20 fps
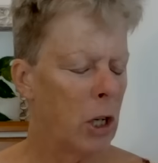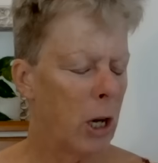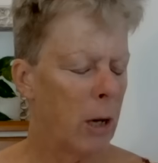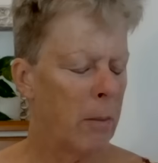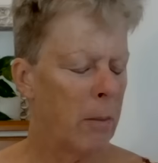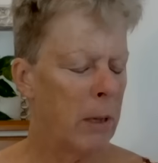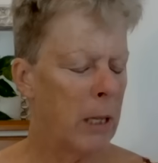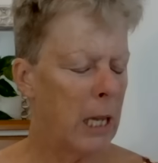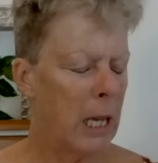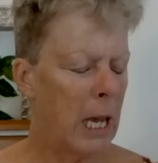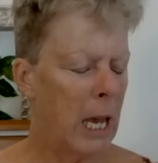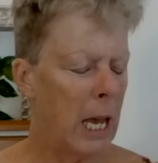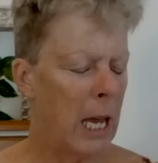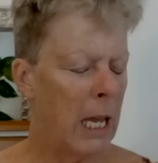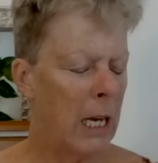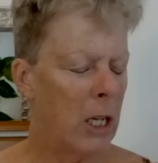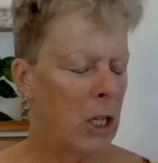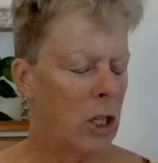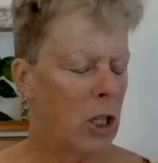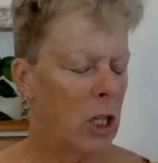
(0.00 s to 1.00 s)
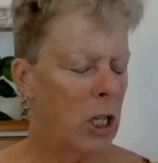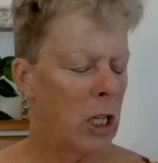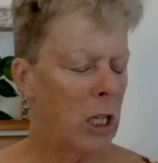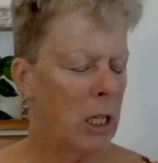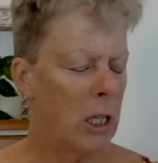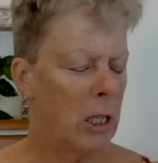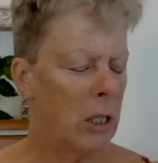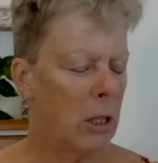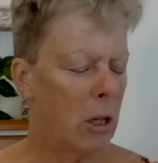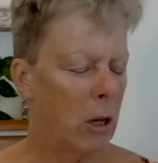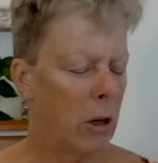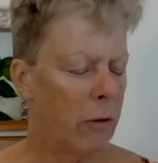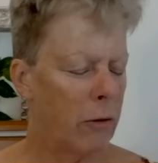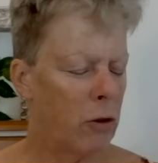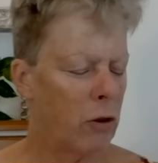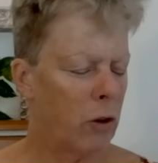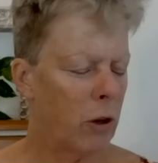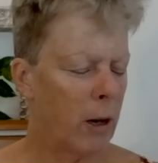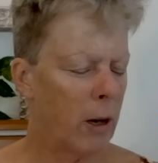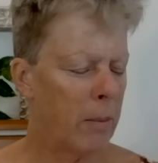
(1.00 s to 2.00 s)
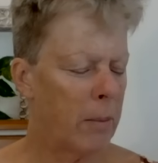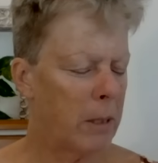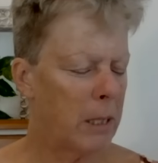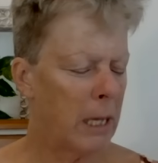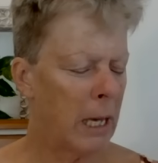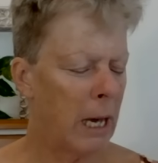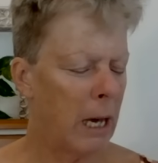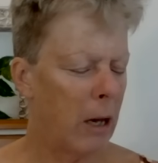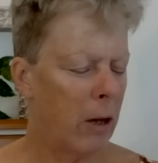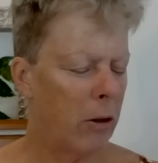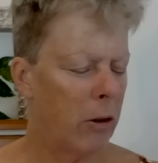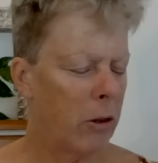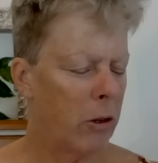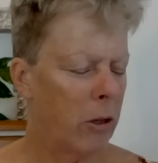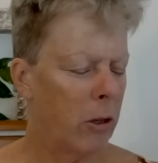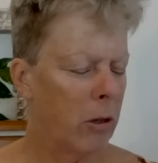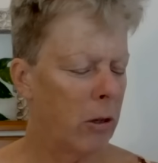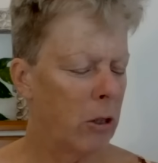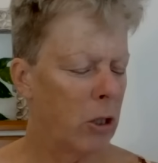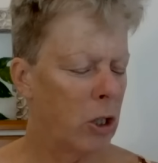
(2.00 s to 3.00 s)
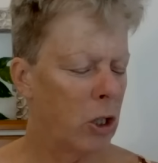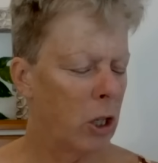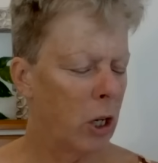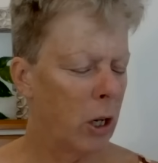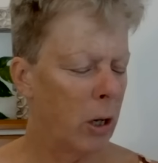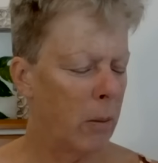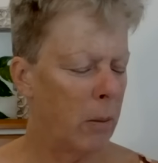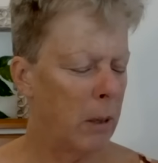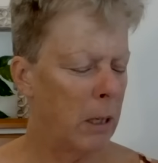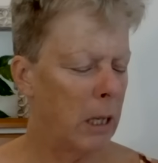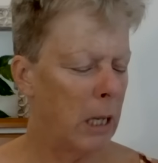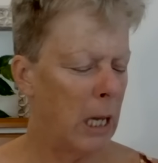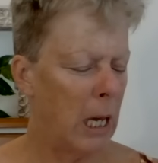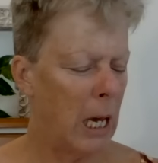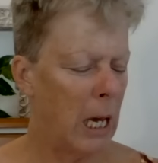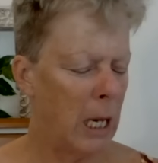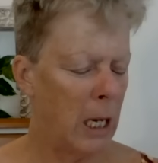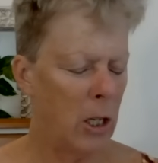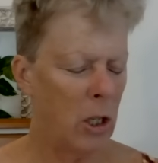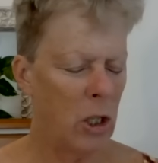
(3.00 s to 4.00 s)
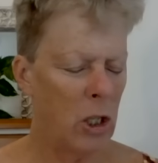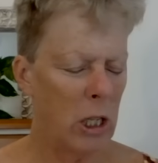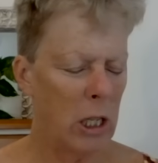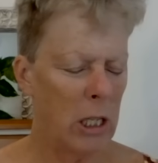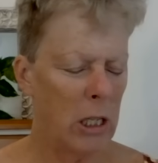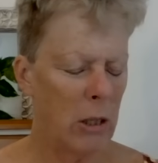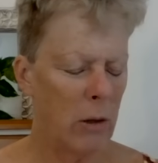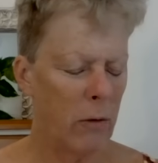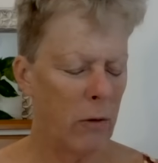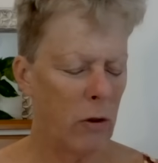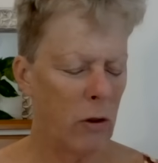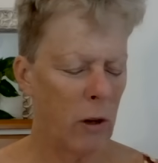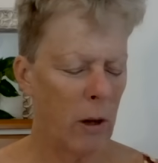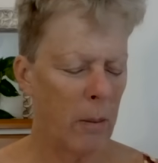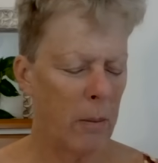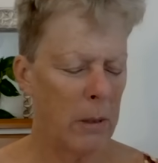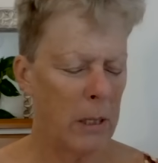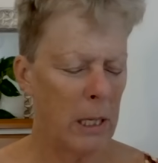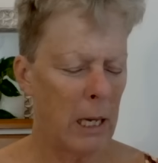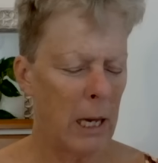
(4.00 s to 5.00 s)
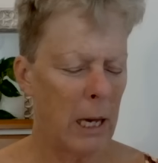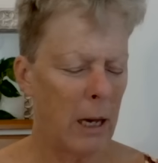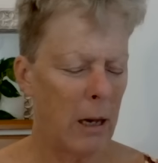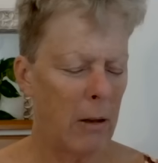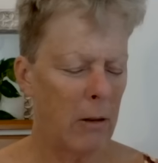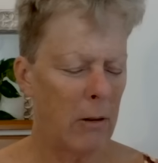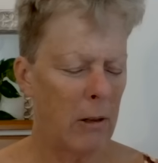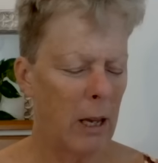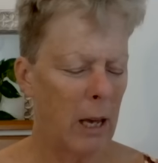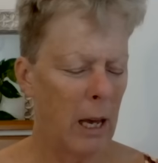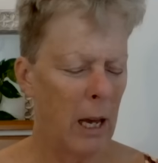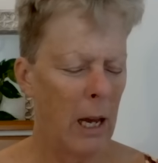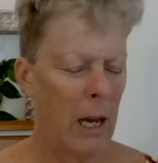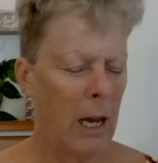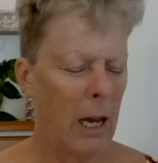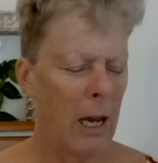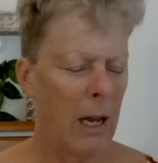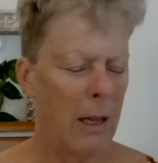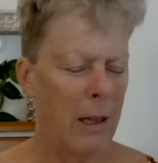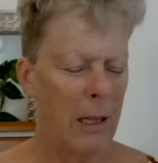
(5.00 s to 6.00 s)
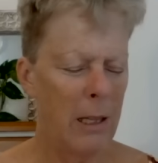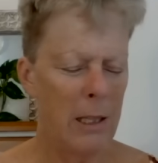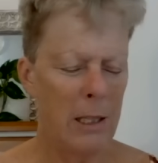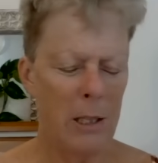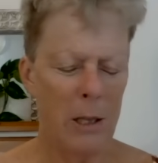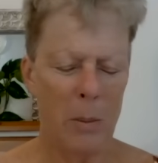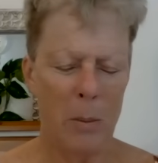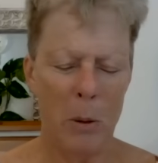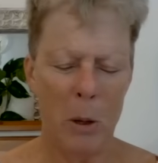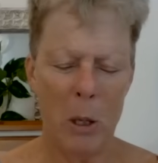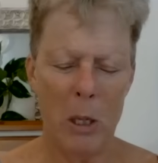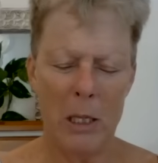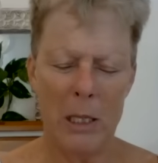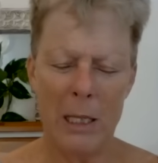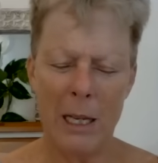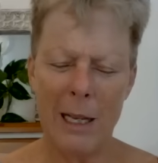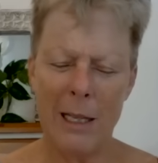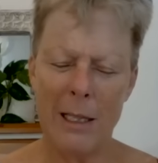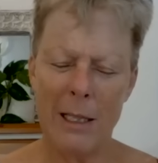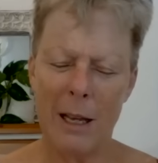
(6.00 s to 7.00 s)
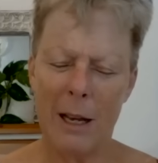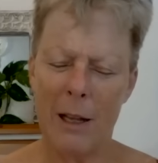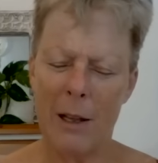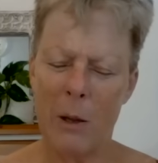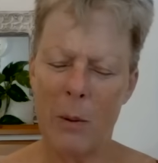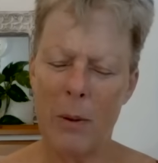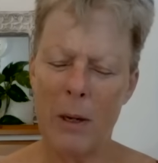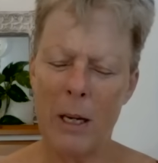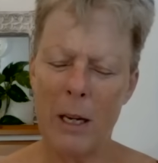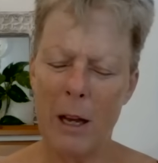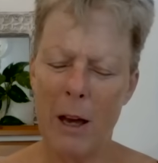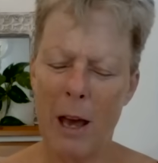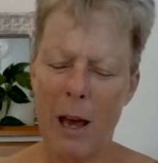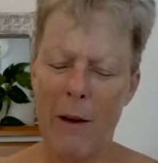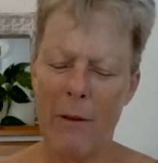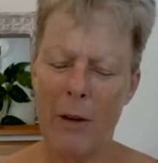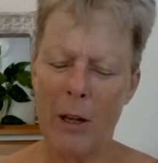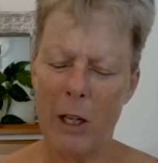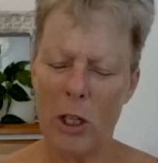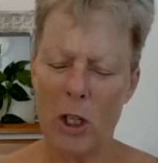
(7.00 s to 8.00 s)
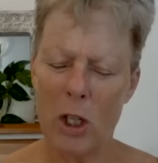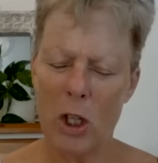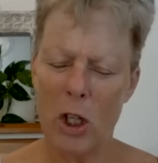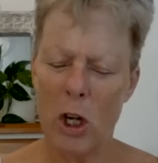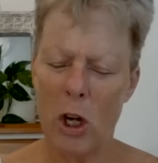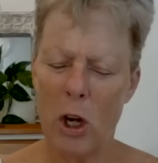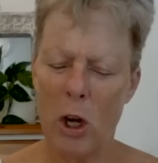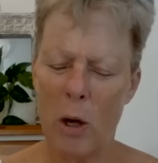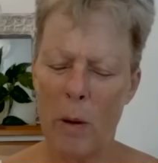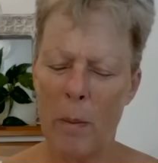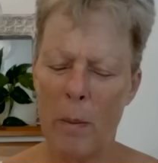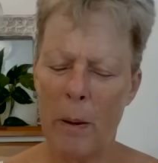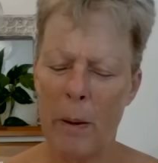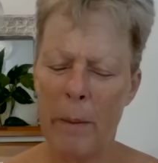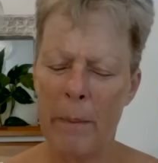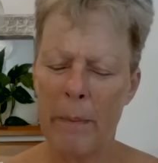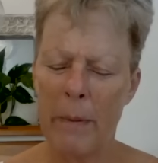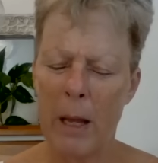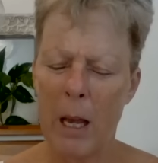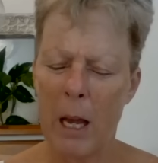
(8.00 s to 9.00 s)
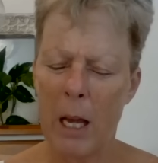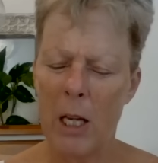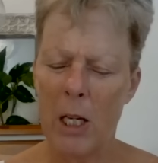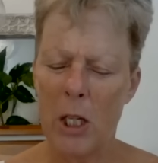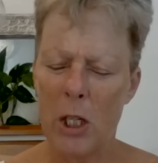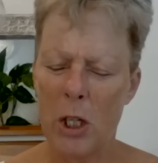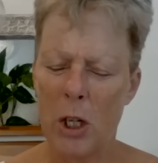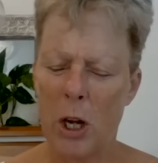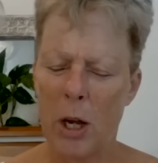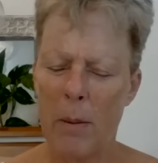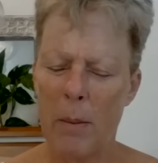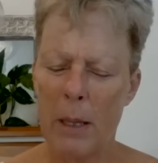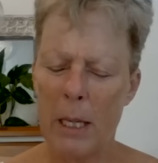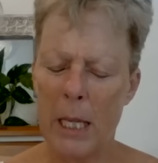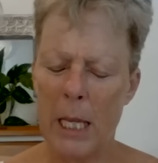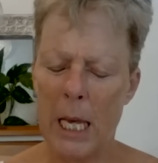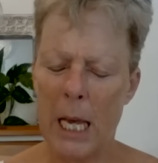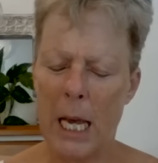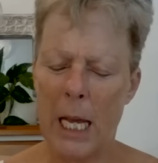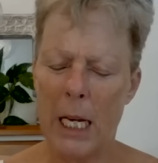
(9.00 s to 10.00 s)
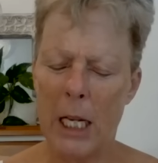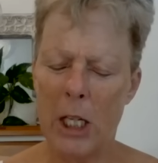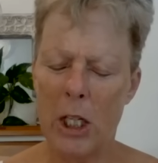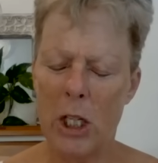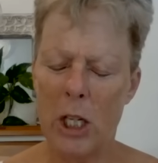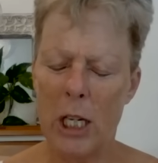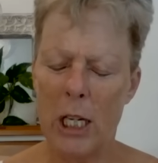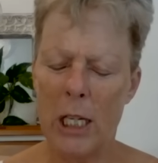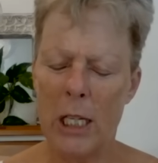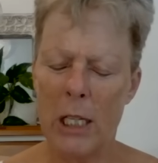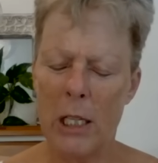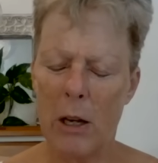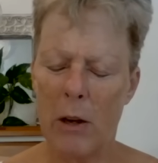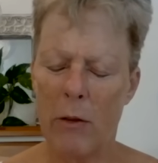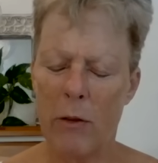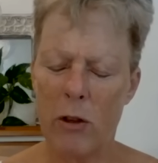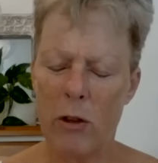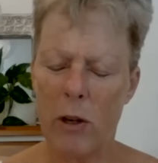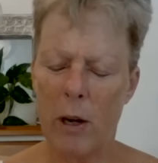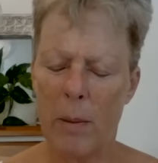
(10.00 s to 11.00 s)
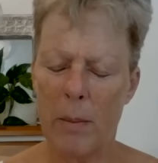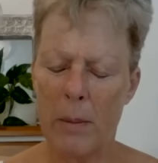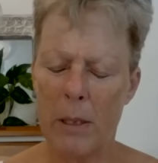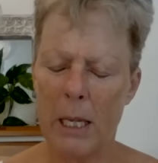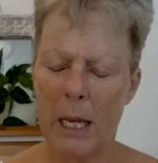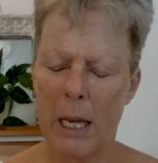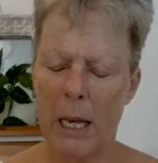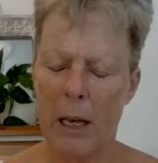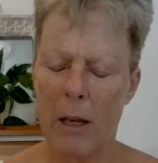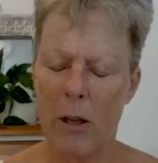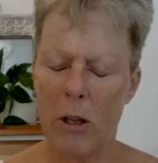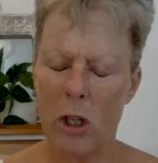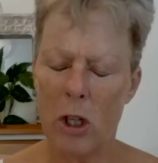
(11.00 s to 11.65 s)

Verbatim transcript: Show me the energies of Trump's house. Show me the energies of Trump's house. And there's the birds outside the window having a chirp. Show me the energies of Trump's house.